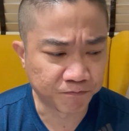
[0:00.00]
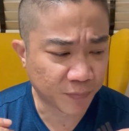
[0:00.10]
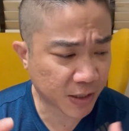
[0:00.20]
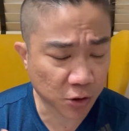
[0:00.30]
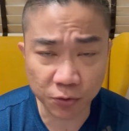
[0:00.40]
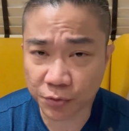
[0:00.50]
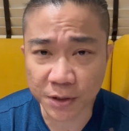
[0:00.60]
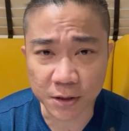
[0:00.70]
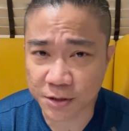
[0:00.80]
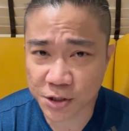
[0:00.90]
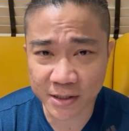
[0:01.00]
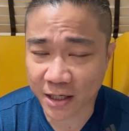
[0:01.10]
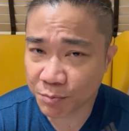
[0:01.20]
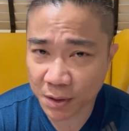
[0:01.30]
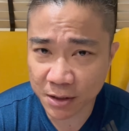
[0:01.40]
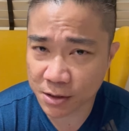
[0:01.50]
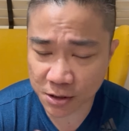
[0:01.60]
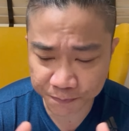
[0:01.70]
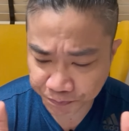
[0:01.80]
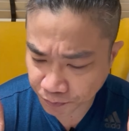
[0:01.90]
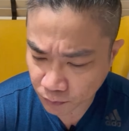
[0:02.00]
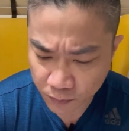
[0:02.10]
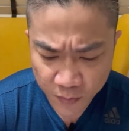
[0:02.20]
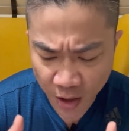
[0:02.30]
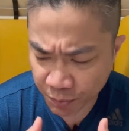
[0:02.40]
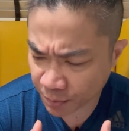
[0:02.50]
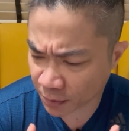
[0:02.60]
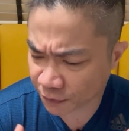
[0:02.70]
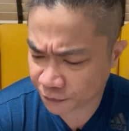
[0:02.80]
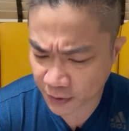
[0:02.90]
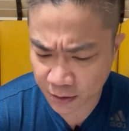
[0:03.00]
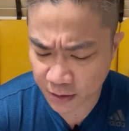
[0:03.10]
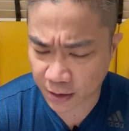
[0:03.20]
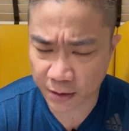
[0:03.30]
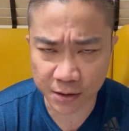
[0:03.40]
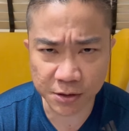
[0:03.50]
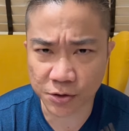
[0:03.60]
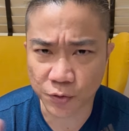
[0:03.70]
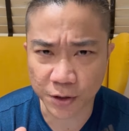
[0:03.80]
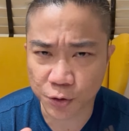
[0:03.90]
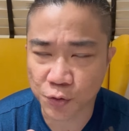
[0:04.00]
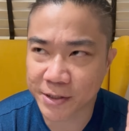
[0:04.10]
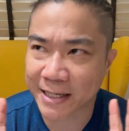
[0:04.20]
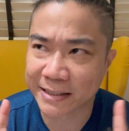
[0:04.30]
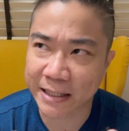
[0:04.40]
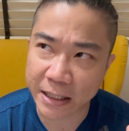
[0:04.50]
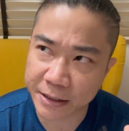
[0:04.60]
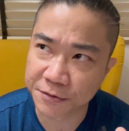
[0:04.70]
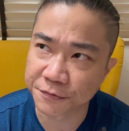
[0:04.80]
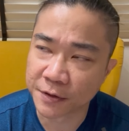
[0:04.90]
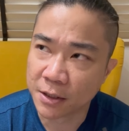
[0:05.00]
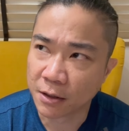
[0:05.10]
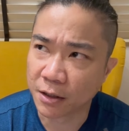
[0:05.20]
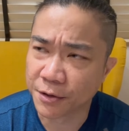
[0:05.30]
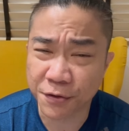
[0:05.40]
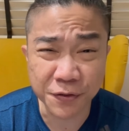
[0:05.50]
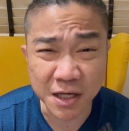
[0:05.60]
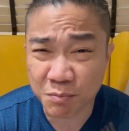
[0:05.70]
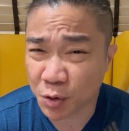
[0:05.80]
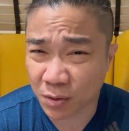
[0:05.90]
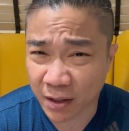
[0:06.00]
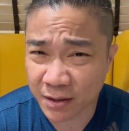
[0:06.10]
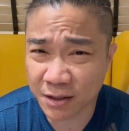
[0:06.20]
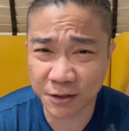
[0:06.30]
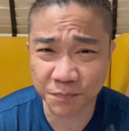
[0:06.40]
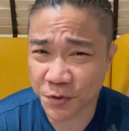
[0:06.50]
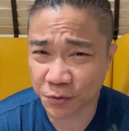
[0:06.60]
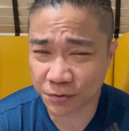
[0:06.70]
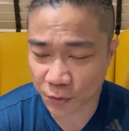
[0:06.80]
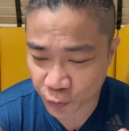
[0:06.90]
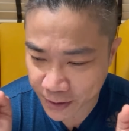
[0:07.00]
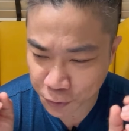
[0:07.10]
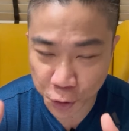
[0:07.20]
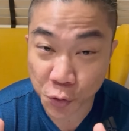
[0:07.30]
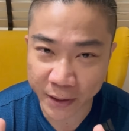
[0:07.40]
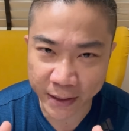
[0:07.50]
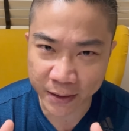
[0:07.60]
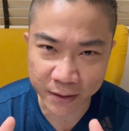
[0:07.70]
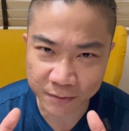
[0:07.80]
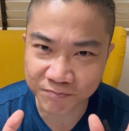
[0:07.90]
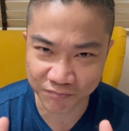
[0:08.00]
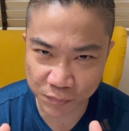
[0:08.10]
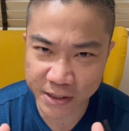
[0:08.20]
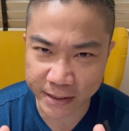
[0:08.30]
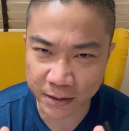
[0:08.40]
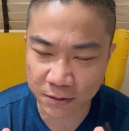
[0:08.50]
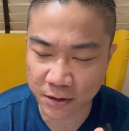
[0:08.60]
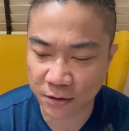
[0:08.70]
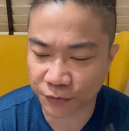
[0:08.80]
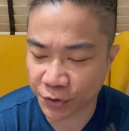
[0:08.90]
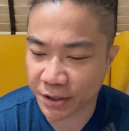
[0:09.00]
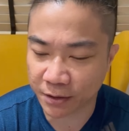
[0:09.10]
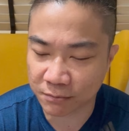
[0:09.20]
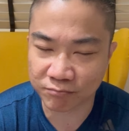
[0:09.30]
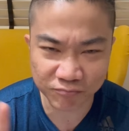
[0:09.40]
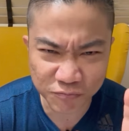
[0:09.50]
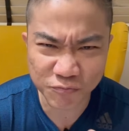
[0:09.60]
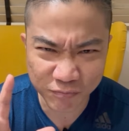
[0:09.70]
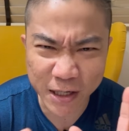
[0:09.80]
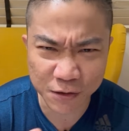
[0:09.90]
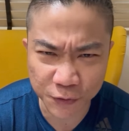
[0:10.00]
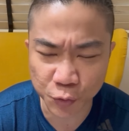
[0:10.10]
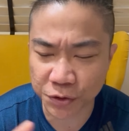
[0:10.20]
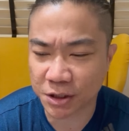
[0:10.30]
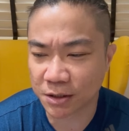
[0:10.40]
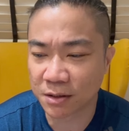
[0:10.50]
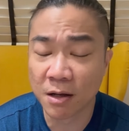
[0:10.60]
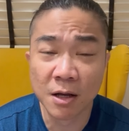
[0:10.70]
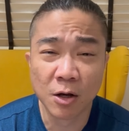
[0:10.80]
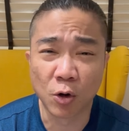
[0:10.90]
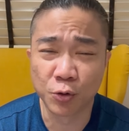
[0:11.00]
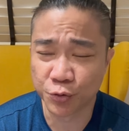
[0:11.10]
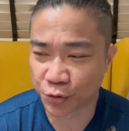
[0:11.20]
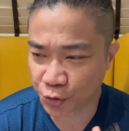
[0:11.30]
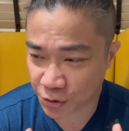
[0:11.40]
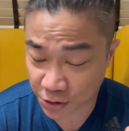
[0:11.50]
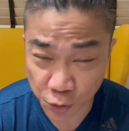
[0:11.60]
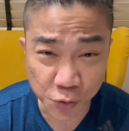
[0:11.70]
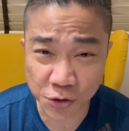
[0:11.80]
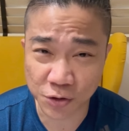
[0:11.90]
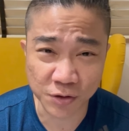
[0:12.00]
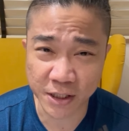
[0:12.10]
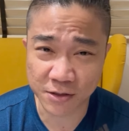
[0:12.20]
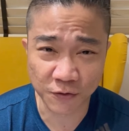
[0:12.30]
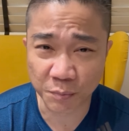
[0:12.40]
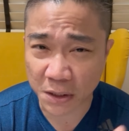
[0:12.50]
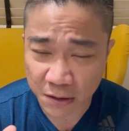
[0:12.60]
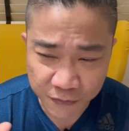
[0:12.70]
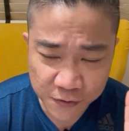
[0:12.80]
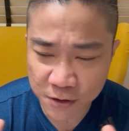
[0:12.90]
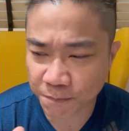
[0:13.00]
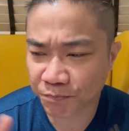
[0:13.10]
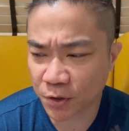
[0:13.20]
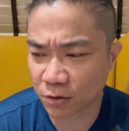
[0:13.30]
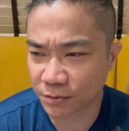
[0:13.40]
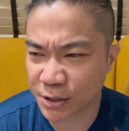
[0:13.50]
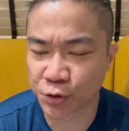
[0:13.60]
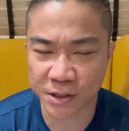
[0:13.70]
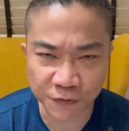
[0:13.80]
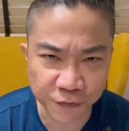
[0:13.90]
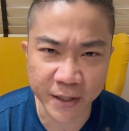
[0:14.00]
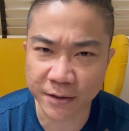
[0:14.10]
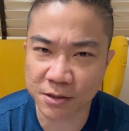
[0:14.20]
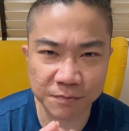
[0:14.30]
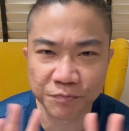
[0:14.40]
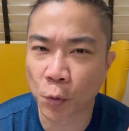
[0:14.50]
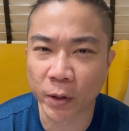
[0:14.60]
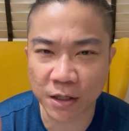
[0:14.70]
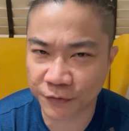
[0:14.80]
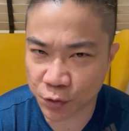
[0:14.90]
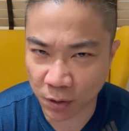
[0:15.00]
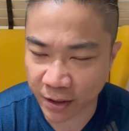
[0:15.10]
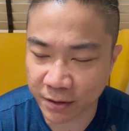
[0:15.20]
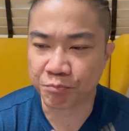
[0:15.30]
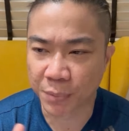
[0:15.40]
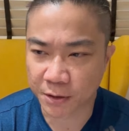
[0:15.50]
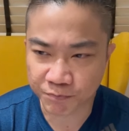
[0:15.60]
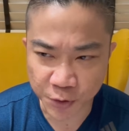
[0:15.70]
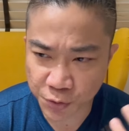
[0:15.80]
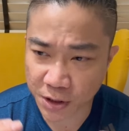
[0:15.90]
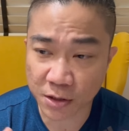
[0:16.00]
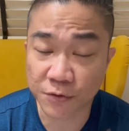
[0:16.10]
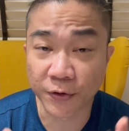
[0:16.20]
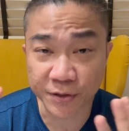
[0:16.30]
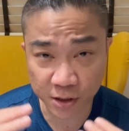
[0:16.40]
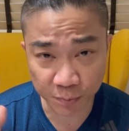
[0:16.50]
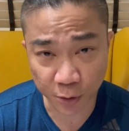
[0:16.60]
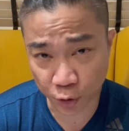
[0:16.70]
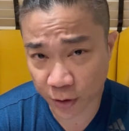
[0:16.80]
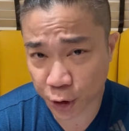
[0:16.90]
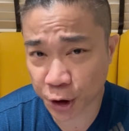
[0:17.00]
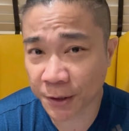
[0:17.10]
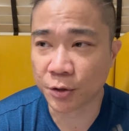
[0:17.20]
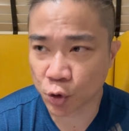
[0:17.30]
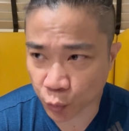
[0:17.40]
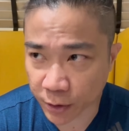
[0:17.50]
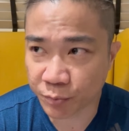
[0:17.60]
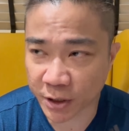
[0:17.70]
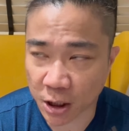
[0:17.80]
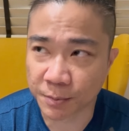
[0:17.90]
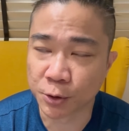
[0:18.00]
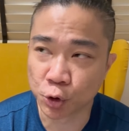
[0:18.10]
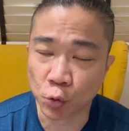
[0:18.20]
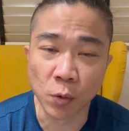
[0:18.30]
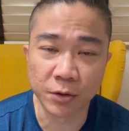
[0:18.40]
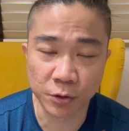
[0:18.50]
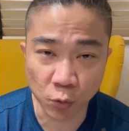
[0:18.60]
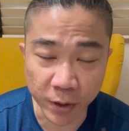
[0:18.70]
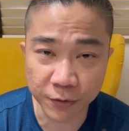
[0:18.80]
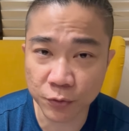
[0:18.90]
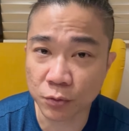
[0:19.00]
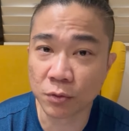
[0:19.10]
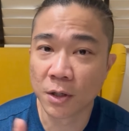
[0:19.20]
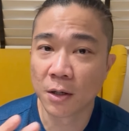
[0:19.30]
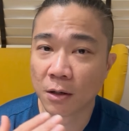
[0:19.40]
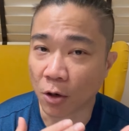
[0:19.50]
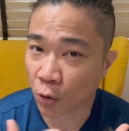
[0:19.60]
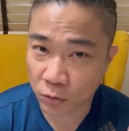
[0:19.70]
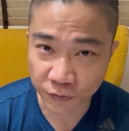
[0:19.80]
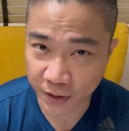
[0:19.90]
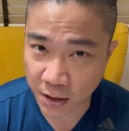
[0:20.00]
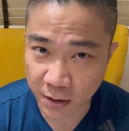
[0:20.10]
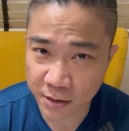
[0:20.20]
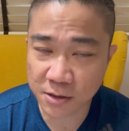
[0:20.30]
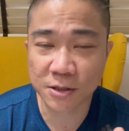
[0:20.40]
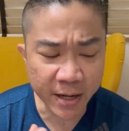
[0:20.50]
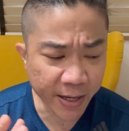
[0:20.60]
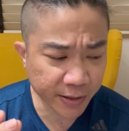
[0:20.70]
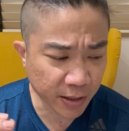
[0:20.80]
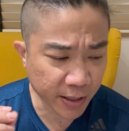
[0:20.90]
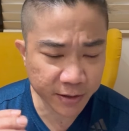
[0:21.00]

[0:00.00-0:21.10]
that's all you need, just 10 billets. People fill in the cards. You can use any kind of theme you like, the real Q&A style kind of reading, kind of a routine, or you could just use dates of births, interesting facts, whatever you like. But using this very simple structure, you will be able to work your way through all of the cards, and at